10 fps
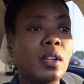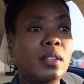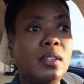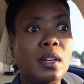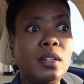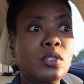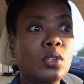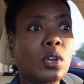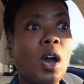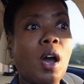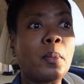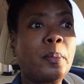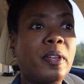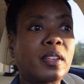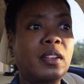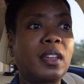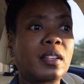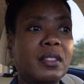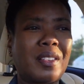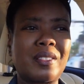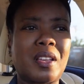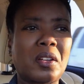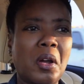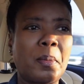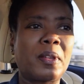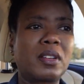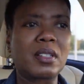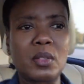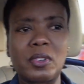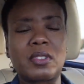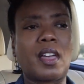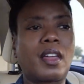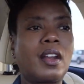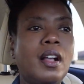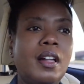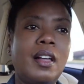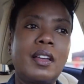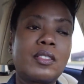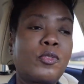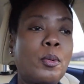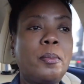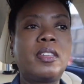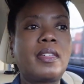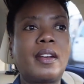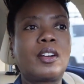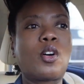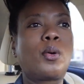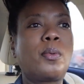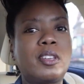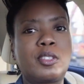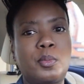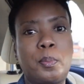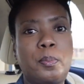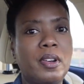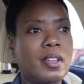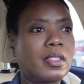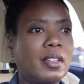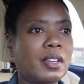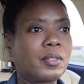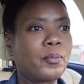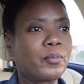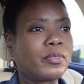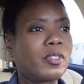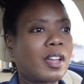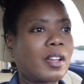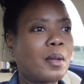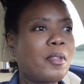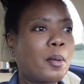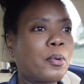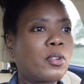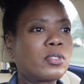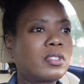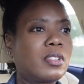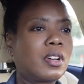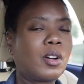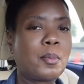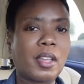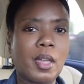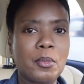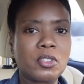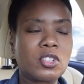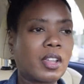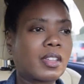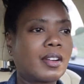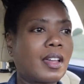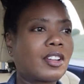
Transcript: get into car picnics. I was like, car picnics, what is that? For me, that had always been a thing. Like, I'm that person. Oh, my camera is shaking like